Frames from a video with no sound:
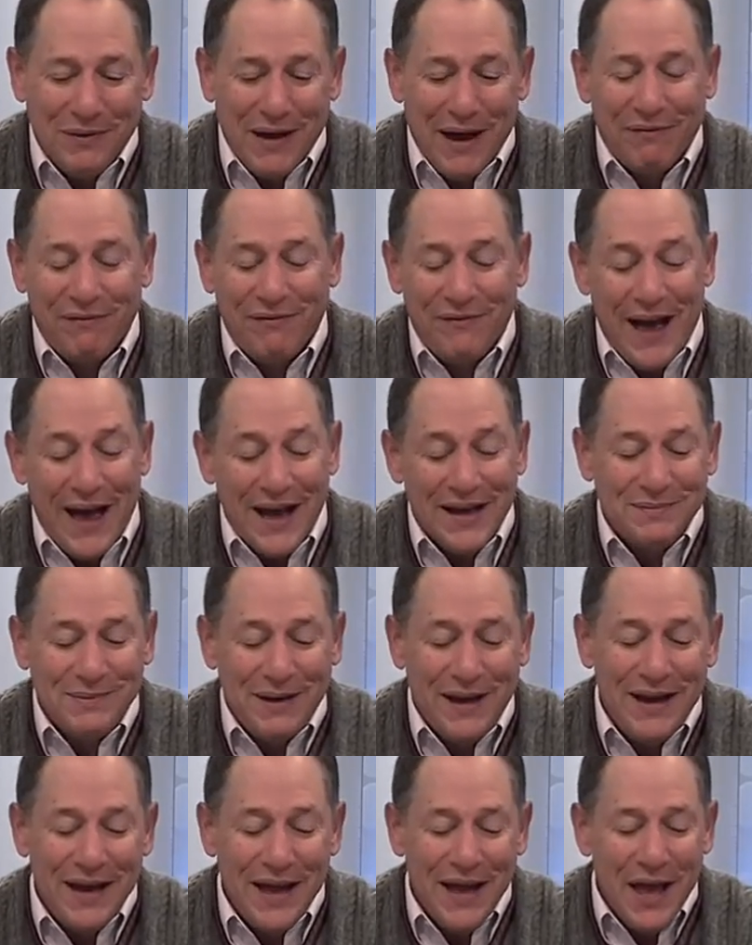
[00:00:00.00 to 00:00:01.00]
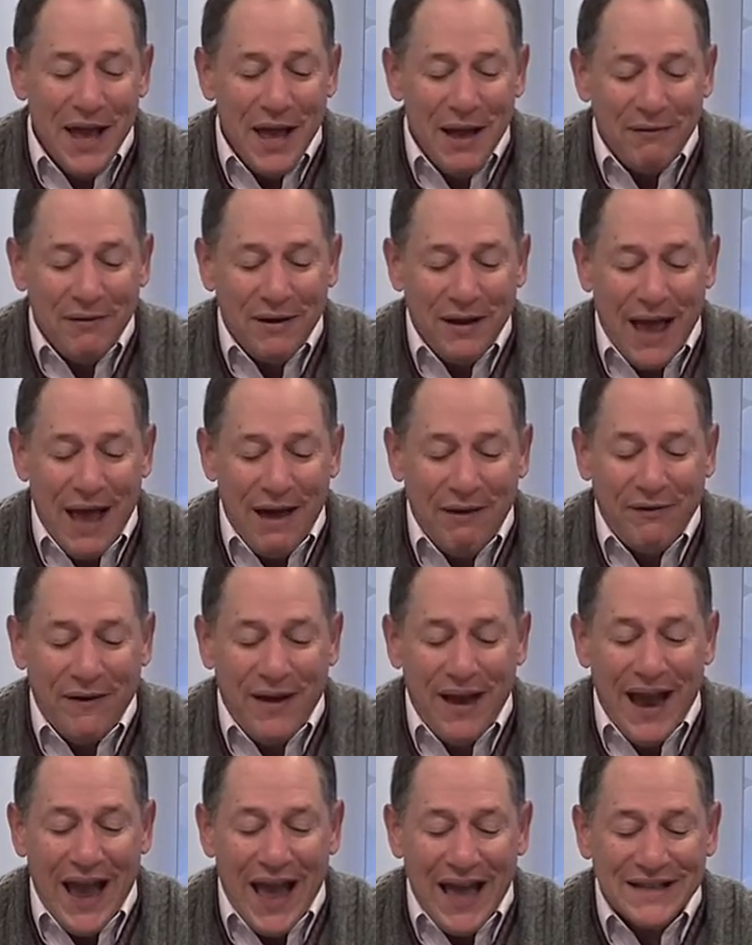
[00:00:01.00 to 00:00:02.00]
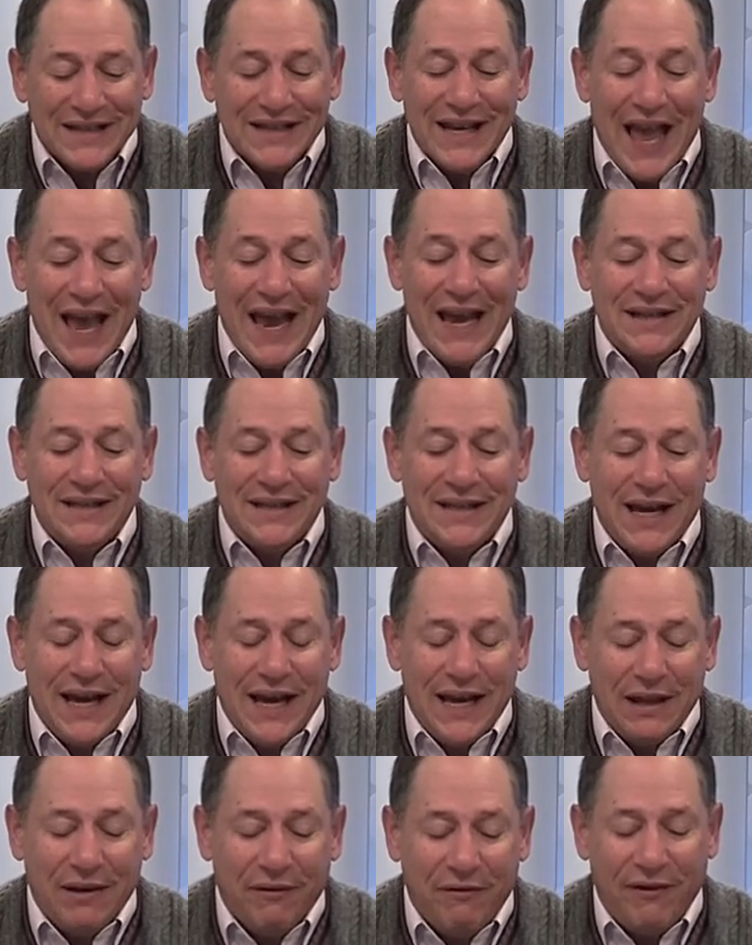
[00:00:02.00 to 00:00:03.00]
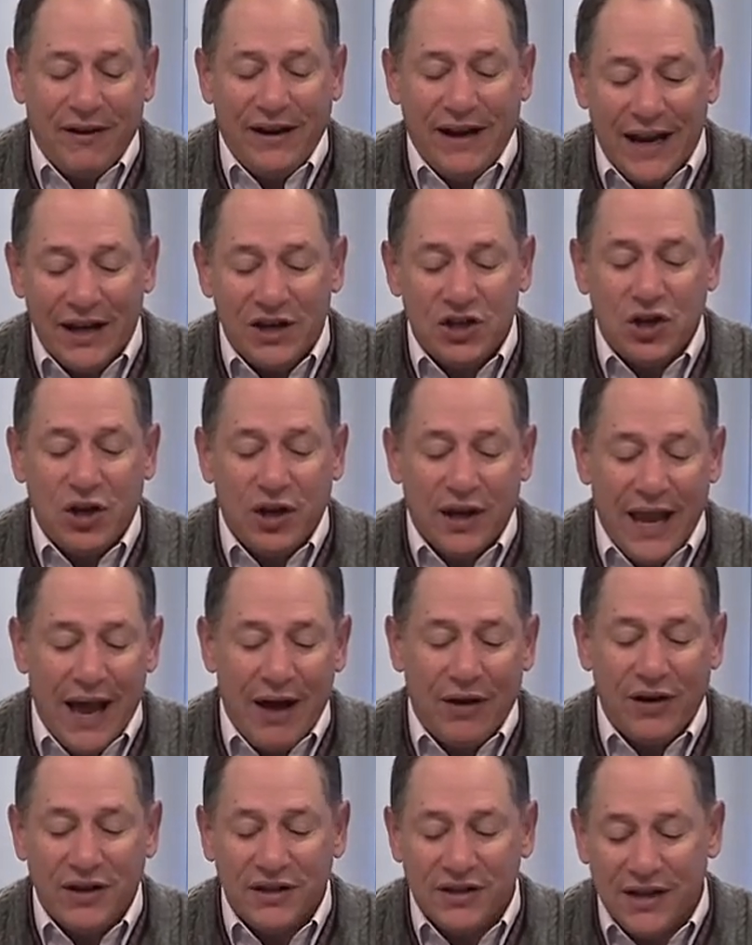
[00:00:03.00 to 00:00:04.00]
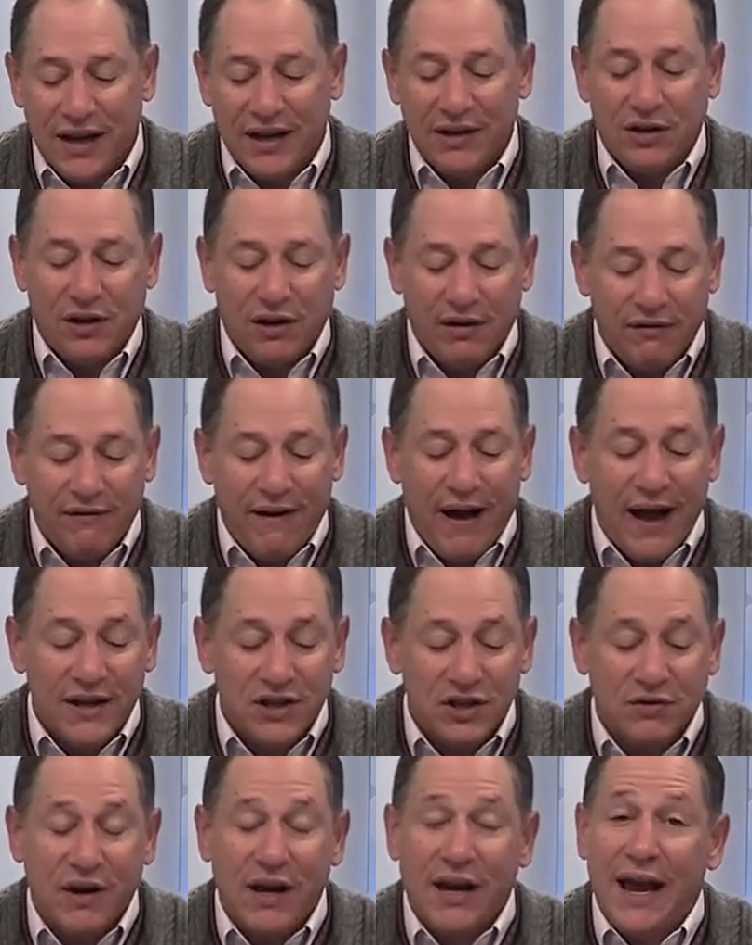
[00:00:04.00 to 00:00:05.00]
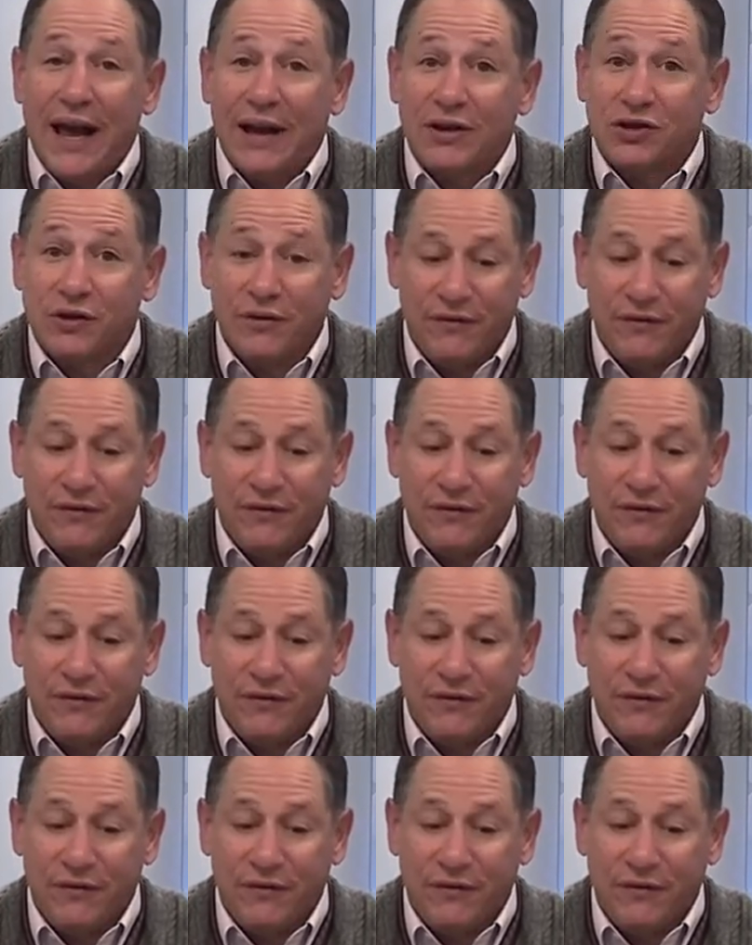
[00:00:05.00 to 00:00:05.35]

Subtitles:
FASB, FASAC, the Financial Accounting Standard Advisory Council.